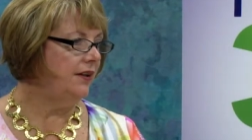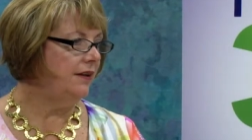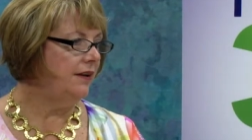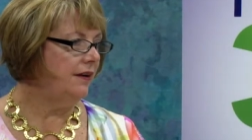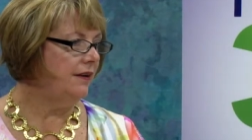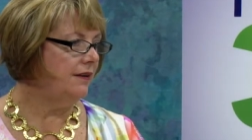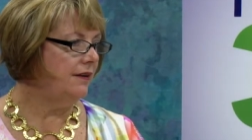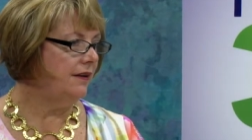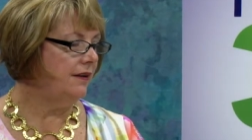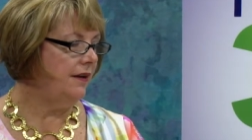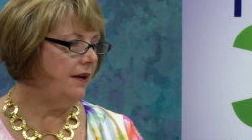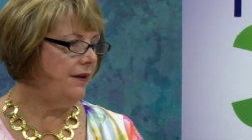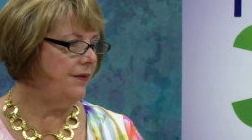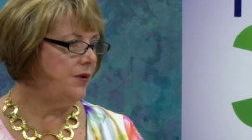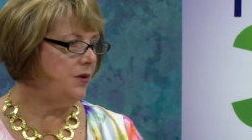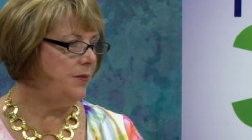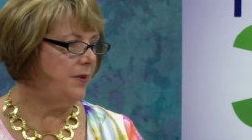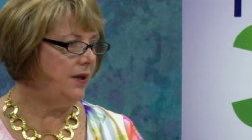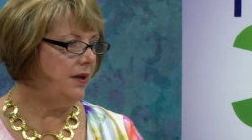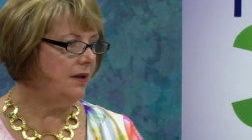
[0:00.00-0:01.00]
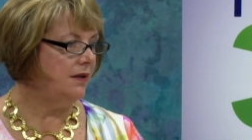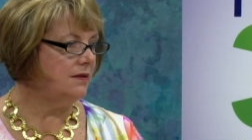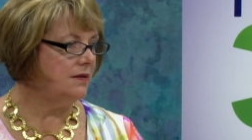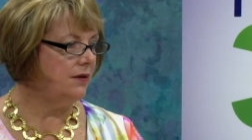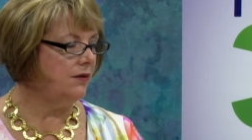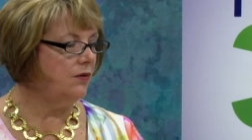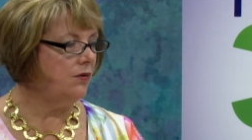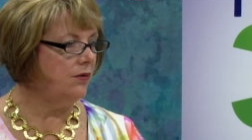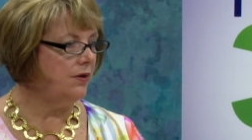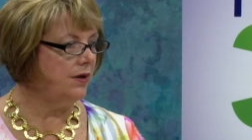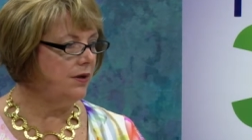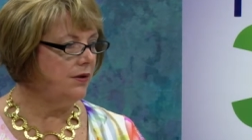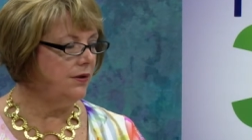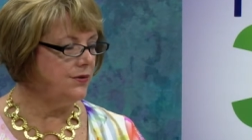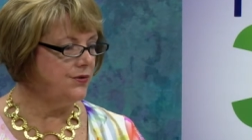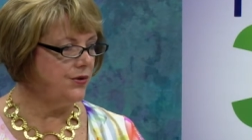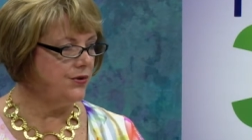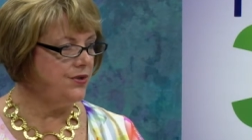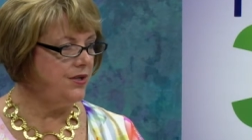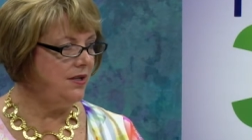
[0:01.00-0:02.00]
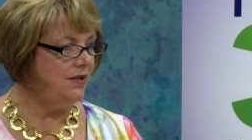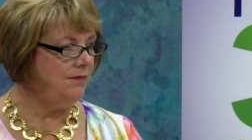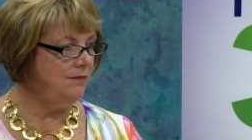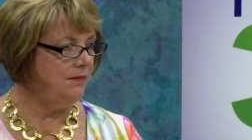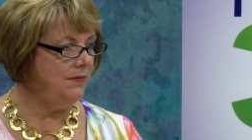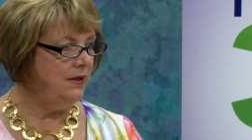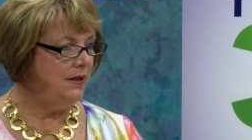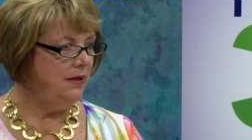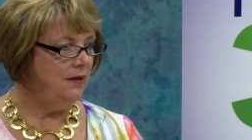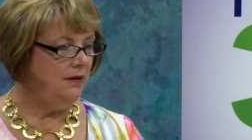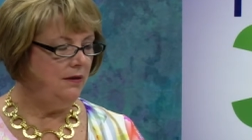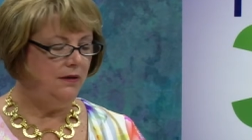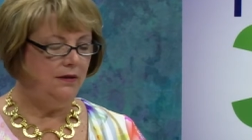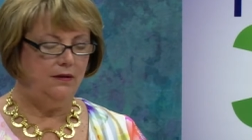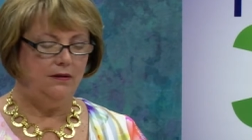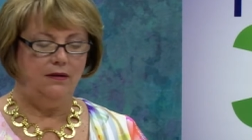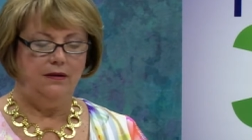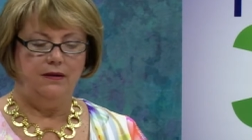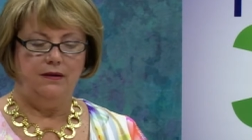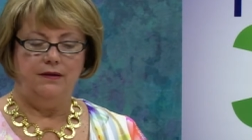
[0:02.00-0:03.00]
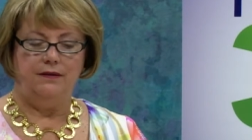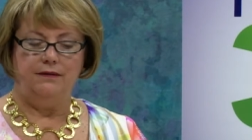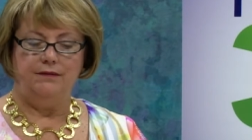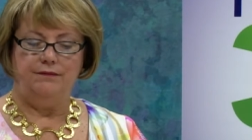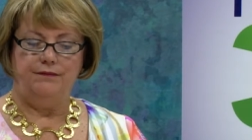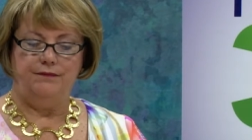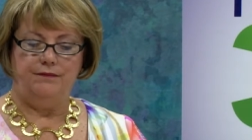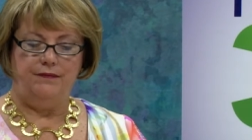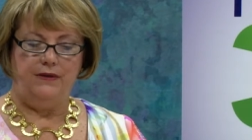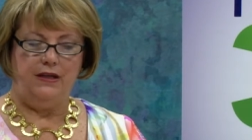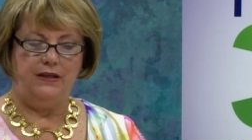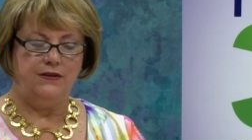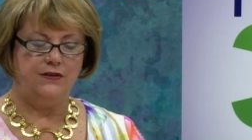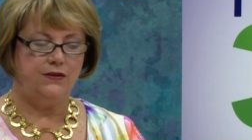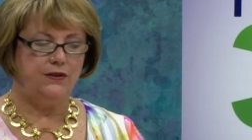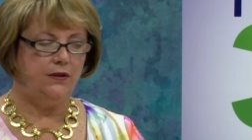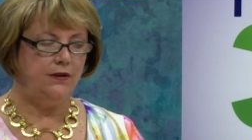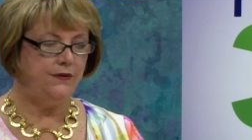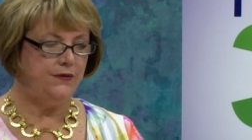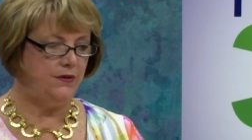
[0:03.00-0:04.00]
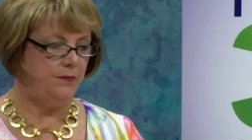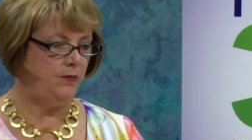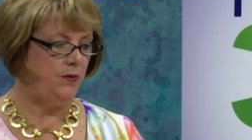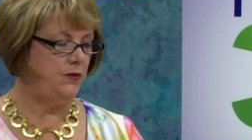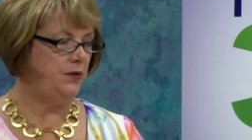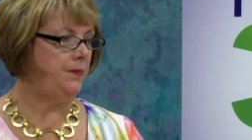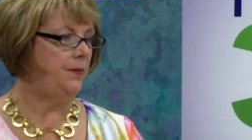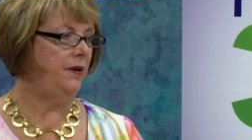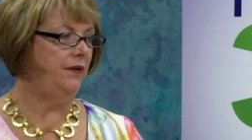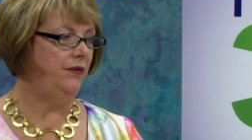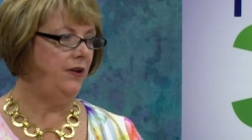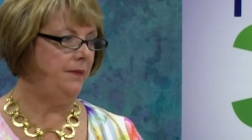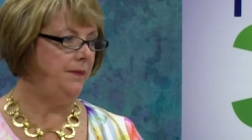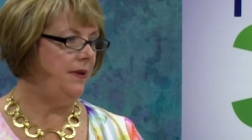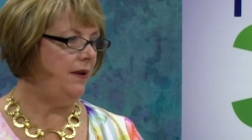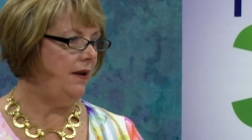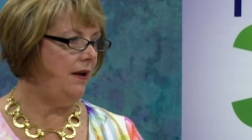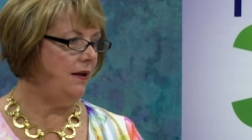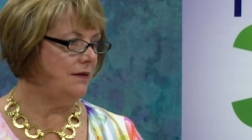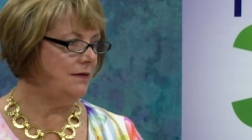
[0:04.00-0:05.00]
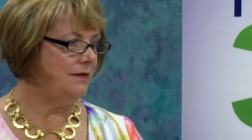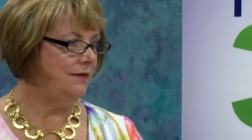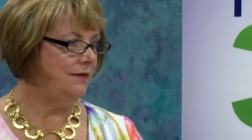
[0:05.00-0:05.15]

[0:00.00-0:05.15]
garden together, because our horticulture team Um, installs the most perfect plants.